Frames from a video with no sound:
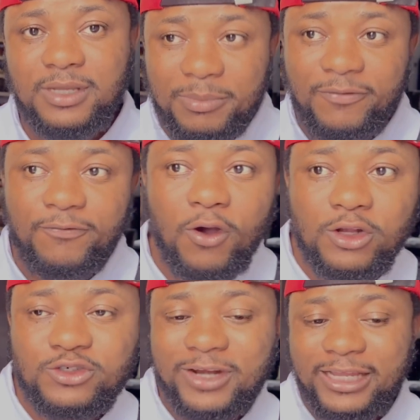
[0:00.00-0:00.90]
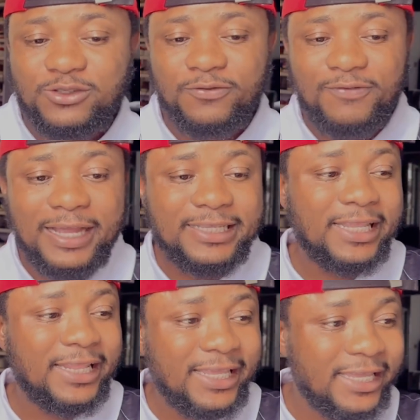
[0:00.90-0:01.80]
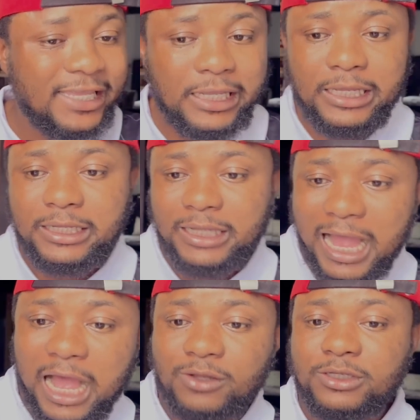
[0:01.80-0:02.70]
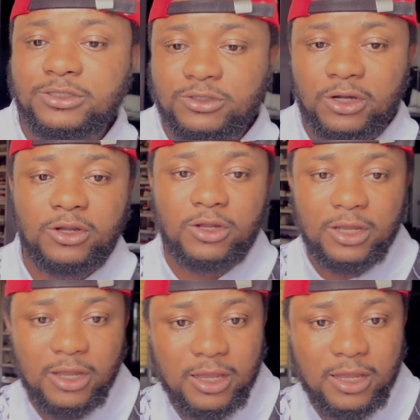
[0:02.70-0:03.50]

before trying to find a link how the drug